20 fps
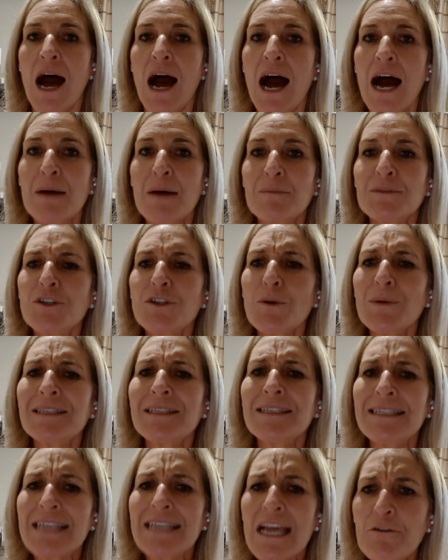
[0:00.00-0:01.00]
Um, so
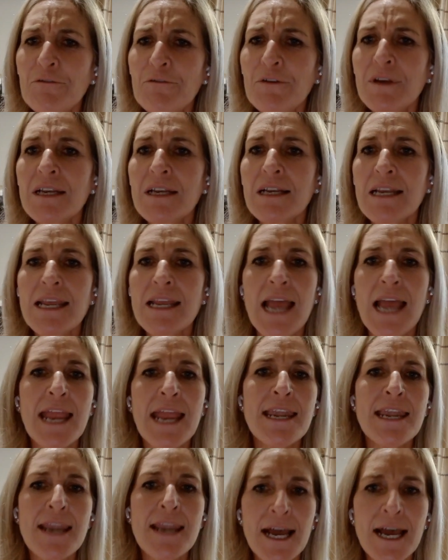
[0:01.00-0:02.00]
it's definitely
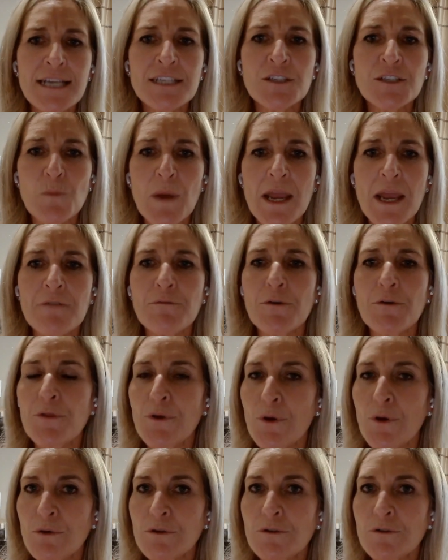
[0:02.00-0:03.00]
a nice way for
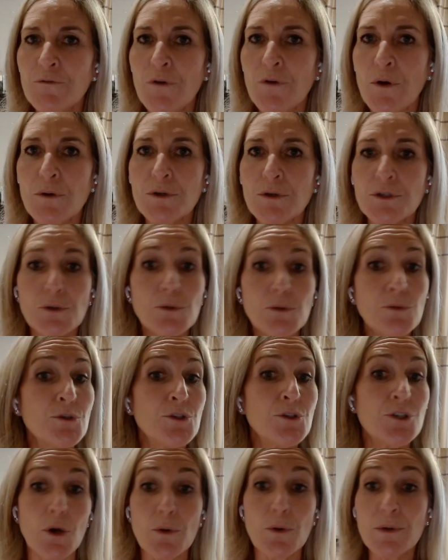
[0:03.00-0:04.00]
those folks
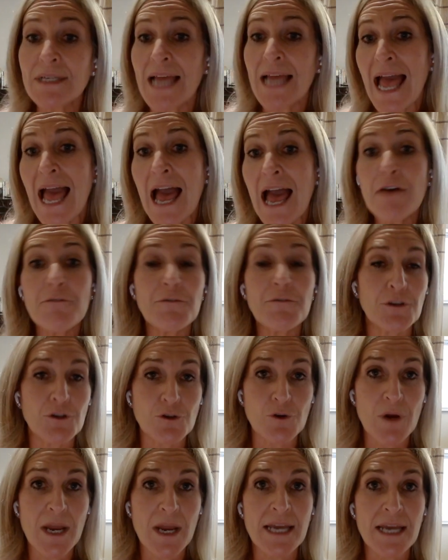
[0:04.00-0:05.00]
who don't have the
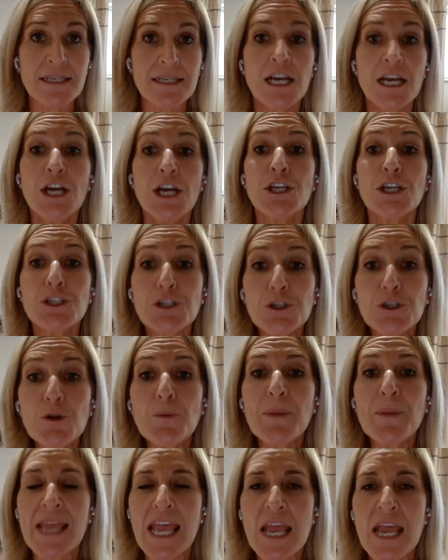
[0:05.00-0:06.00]
tread
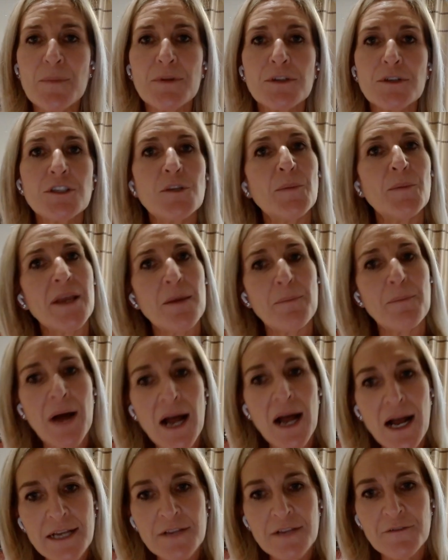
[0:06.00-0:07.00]
to be able to be a
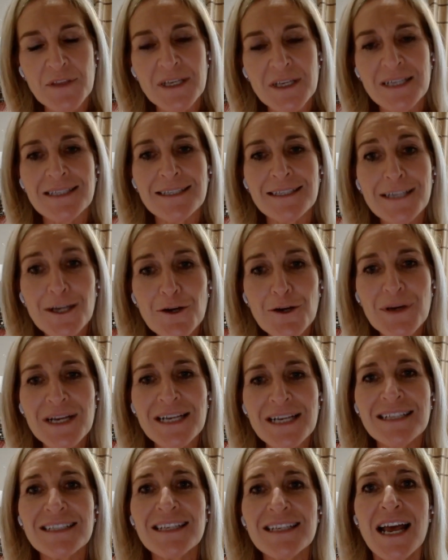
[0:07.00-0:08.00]
part of this
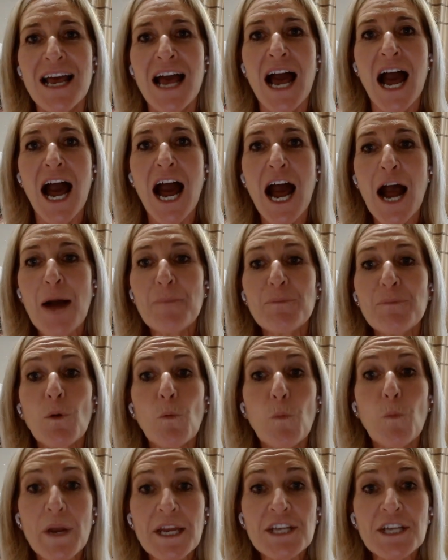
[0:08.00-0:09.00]
series, um,
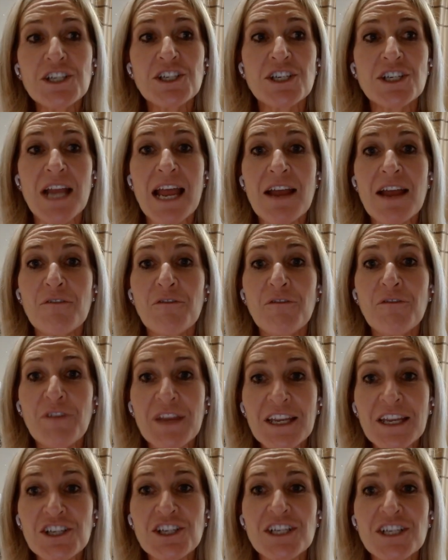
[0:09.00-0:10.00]
which
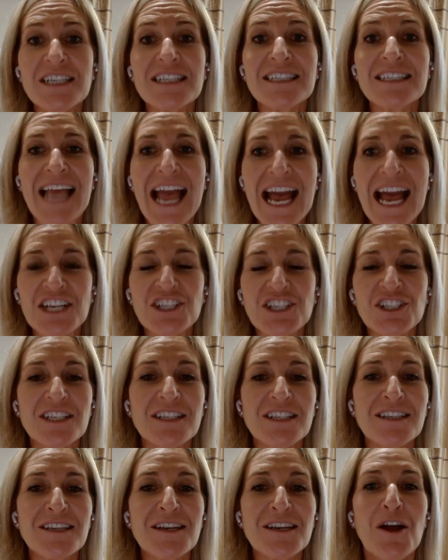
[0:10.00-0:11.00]
features
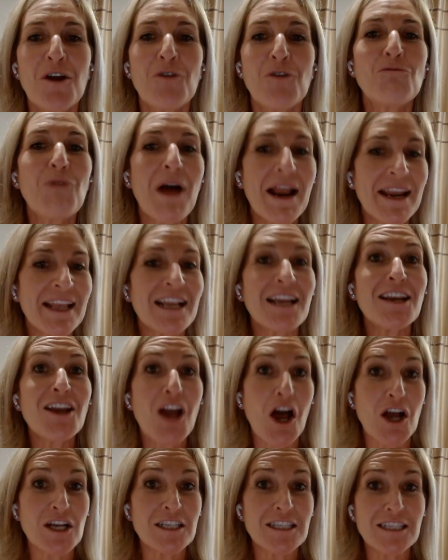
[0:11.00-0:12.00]
Ashton running
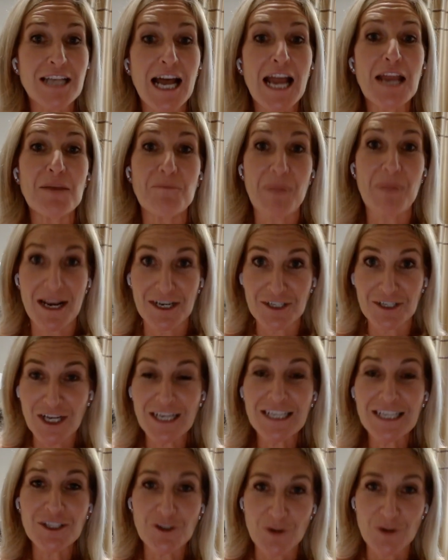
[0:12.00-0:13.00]
alongside
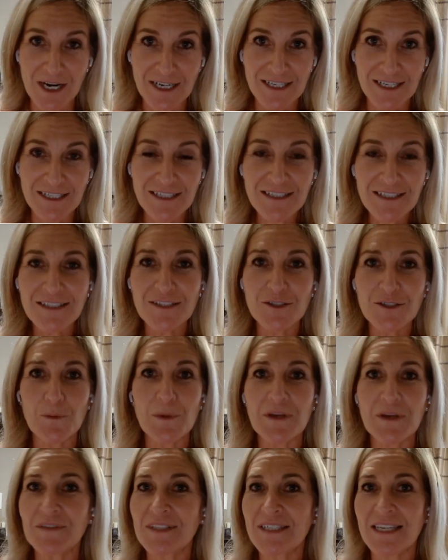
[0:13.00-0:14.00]
Peloton instructors. So
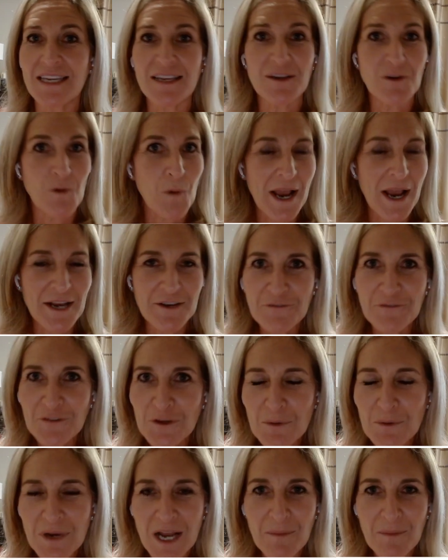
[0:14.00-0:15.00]
we've seen quite a
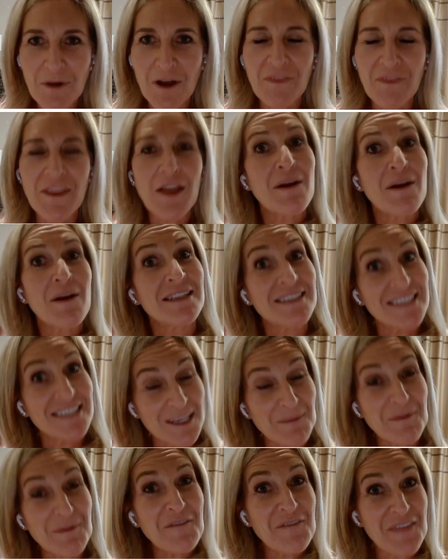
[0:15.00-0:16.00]
few come on there, and
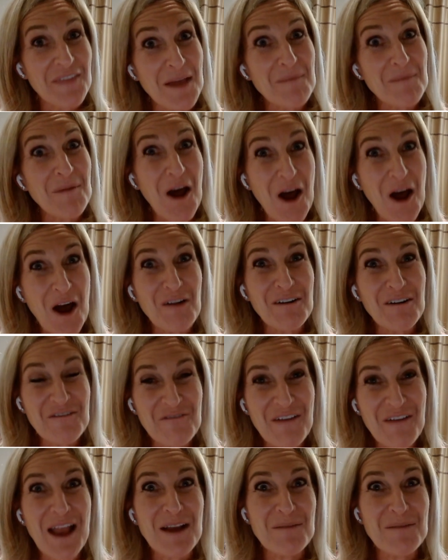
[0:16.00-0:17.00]
some of them are, in
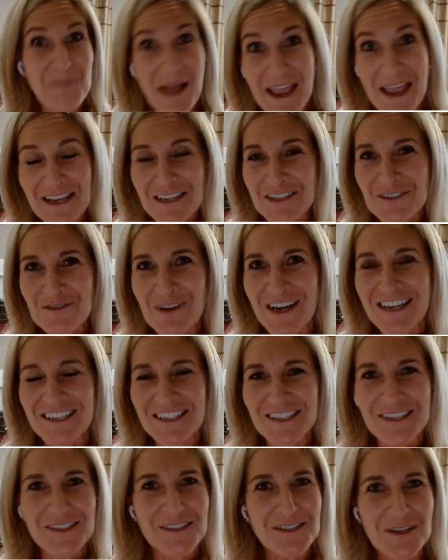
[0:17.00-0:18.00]
fact, bike
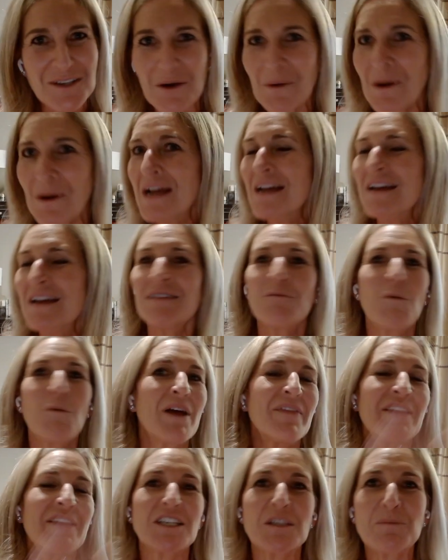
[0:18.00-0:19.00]
instructors. So
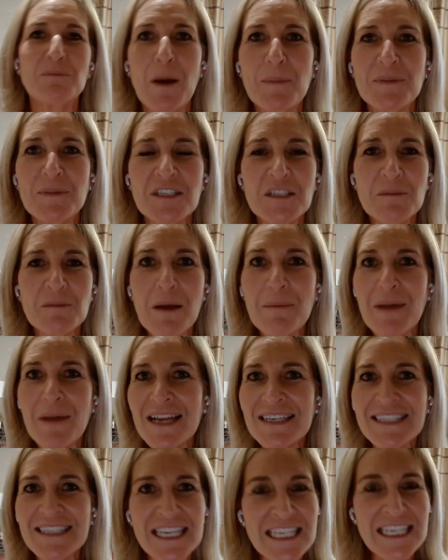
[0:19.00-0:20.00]
one that just pops into my
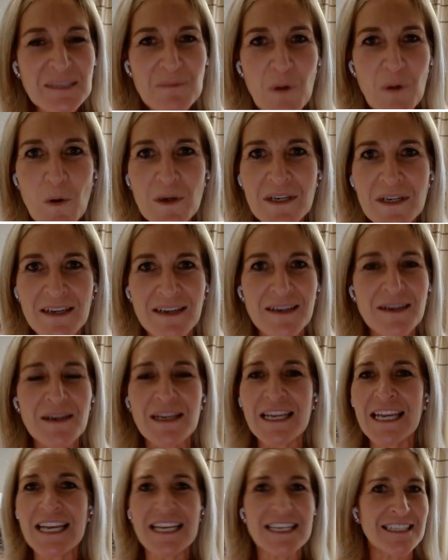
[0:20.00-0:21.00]
mind, Denis Morton,
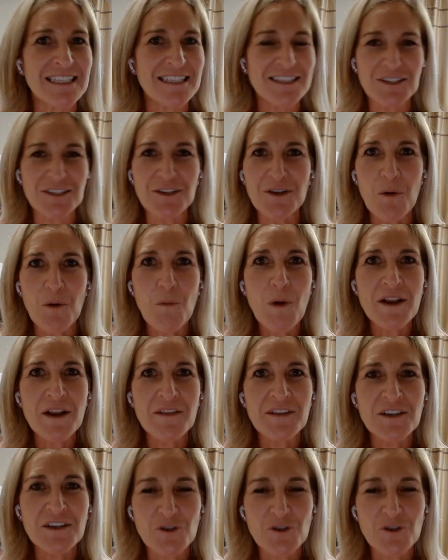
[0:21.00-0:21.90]
is you know one of the